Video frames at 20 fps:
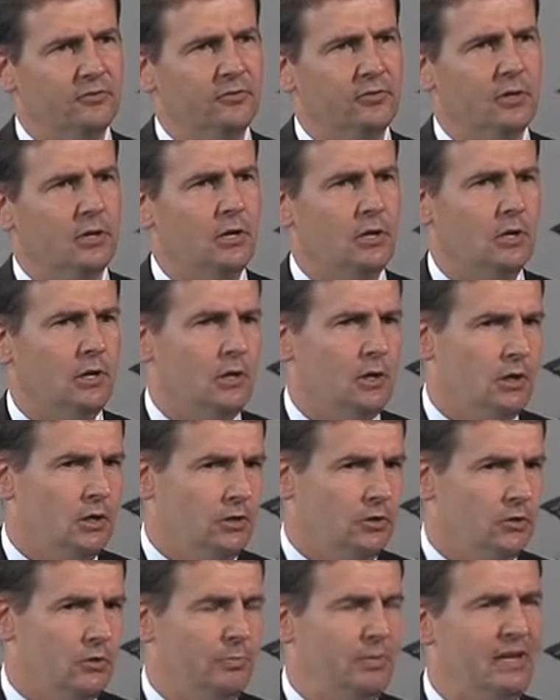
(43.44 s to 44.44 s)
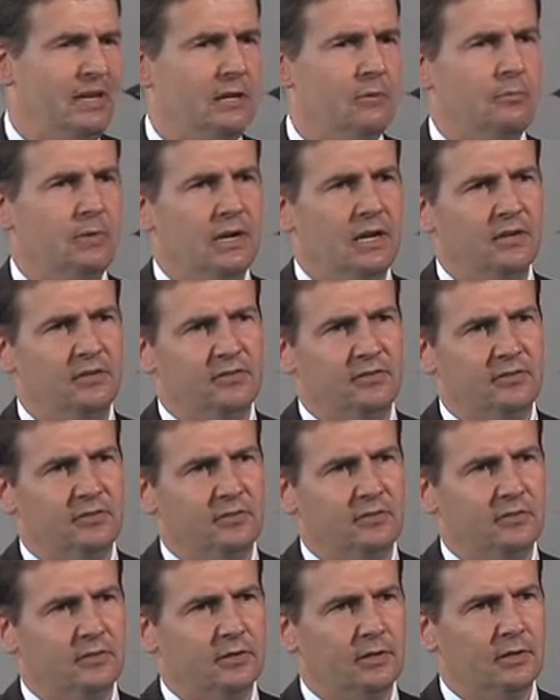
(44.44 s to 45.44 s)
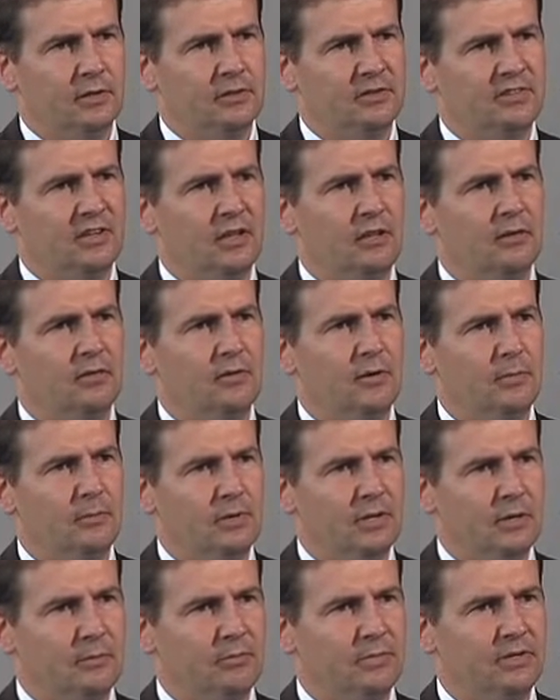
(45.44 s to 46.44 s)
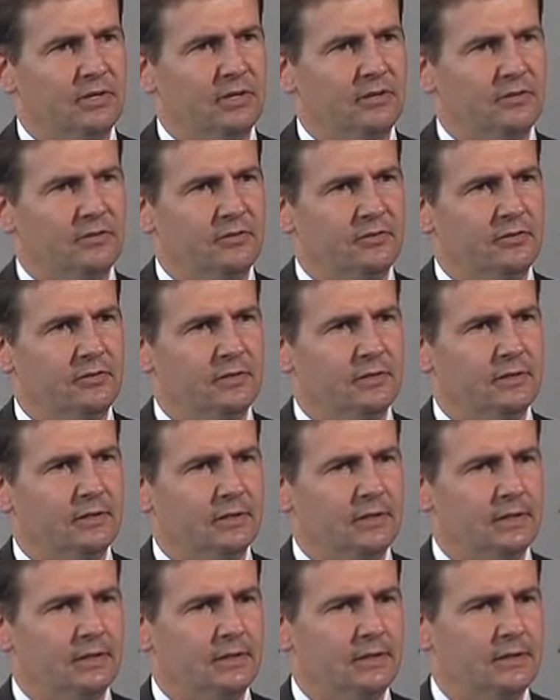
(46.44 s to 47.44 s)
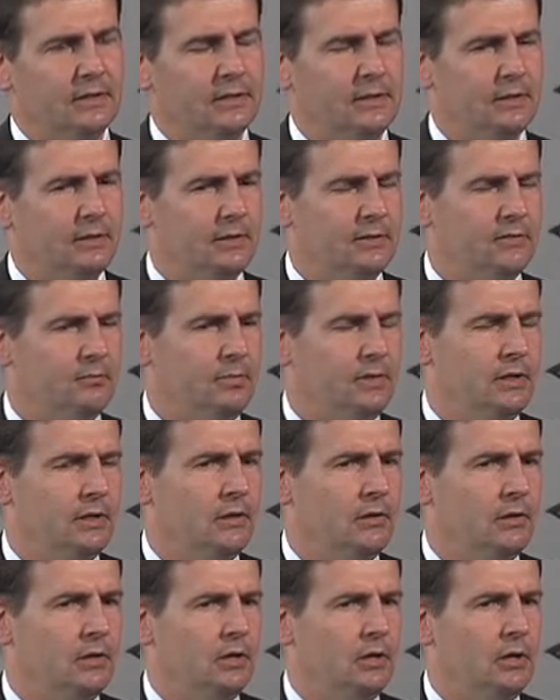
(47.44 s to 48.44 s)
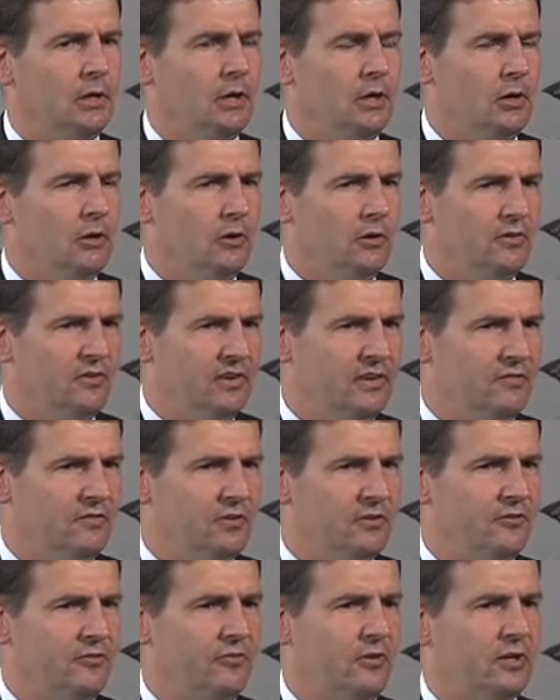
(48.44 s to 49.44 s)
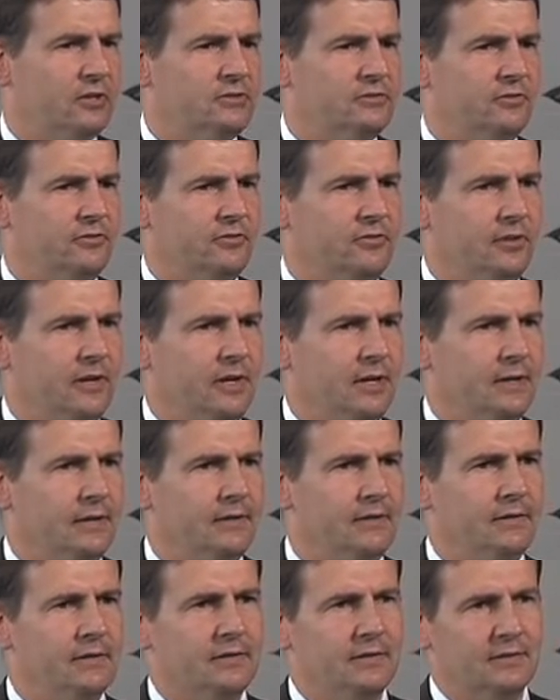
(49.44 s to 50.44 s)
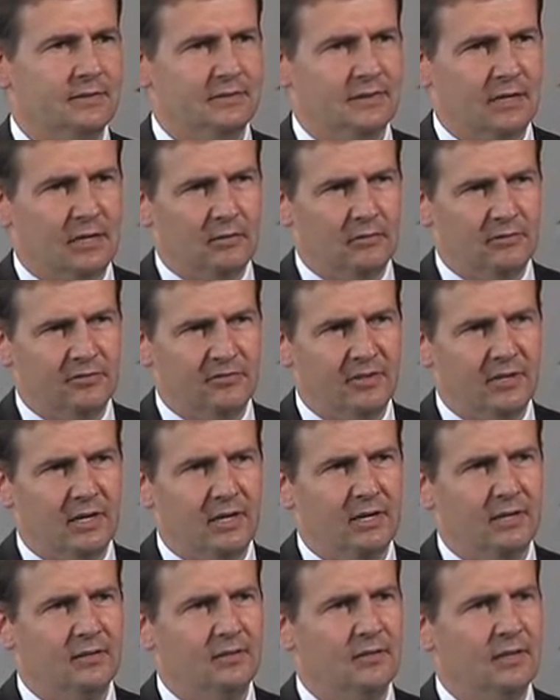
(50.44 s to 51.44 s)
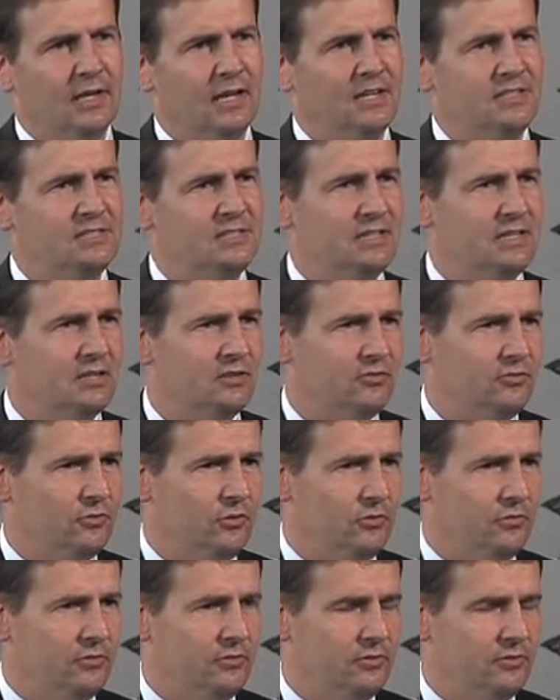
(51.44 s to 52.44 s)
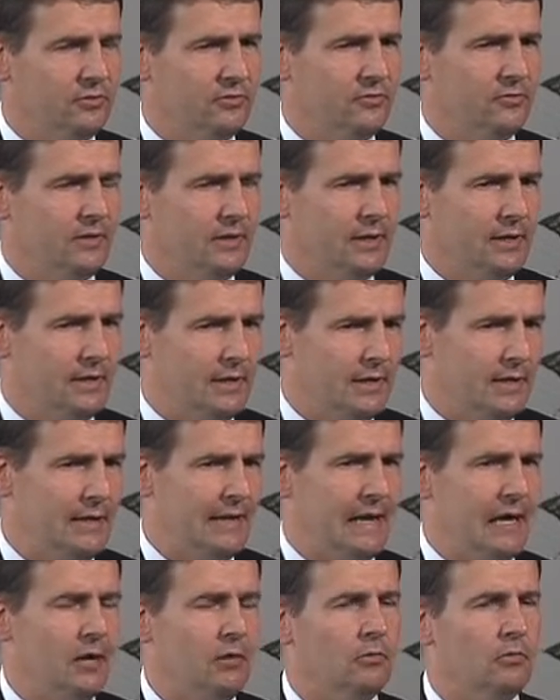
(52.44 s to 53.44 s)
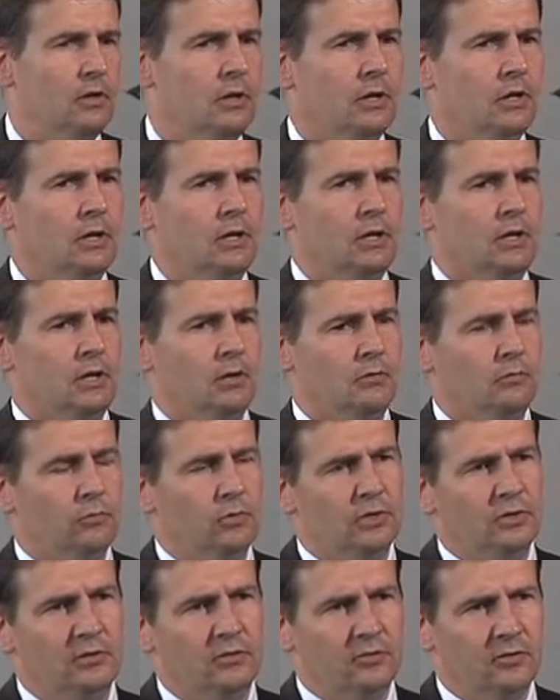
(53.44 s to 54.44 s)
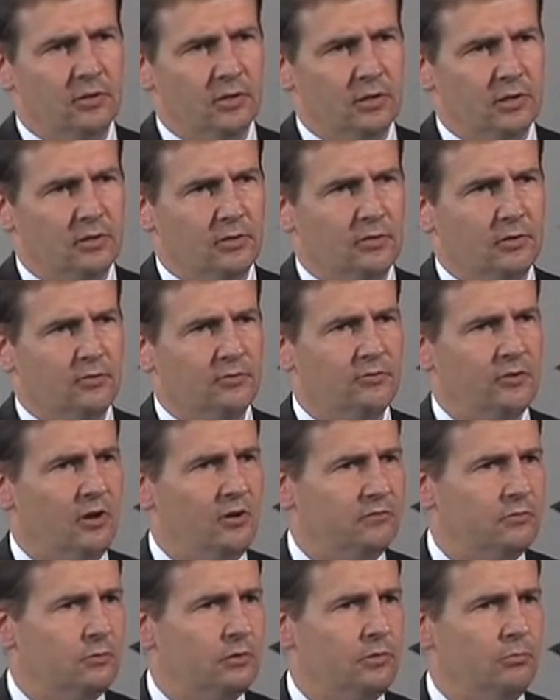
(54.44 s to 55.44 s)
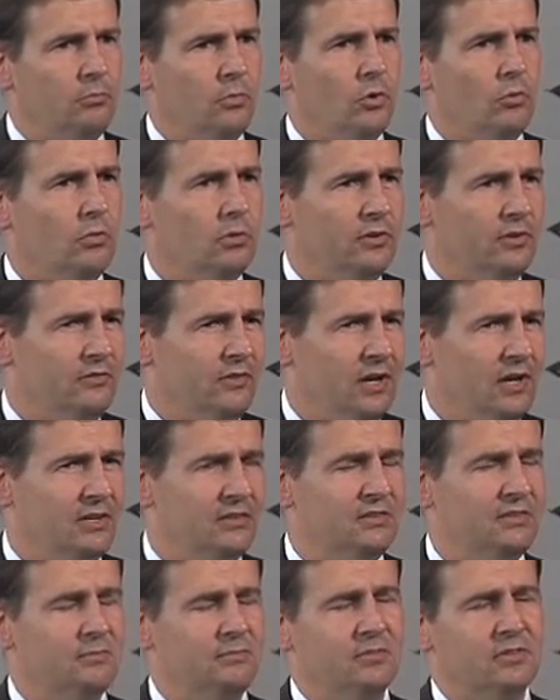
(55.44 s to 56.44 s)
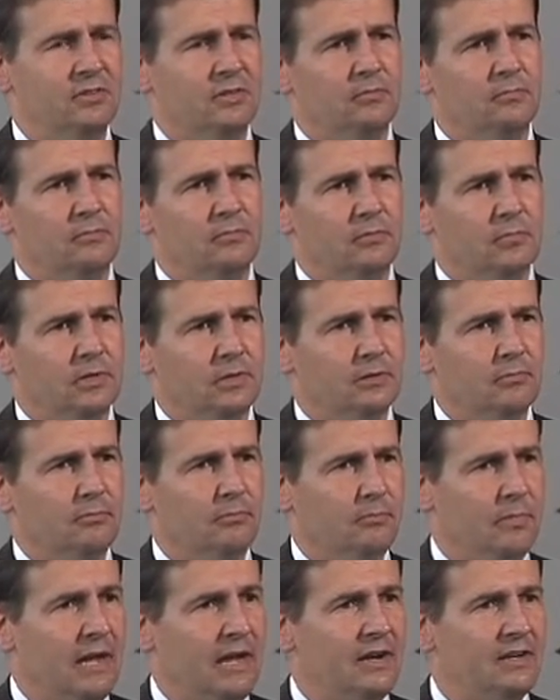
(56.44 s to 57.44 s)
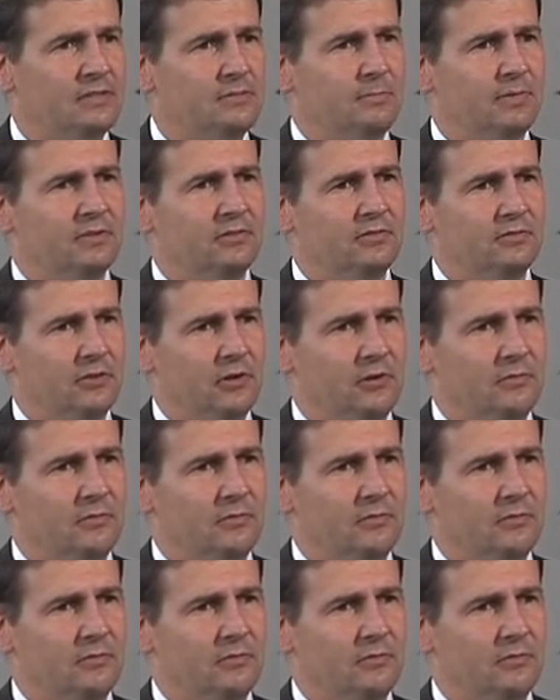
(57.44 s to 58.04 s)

European-based telecom companies, and it's been on the infrastructure side, the tower side, engineering services, and now with software, mobile device and SIM management software.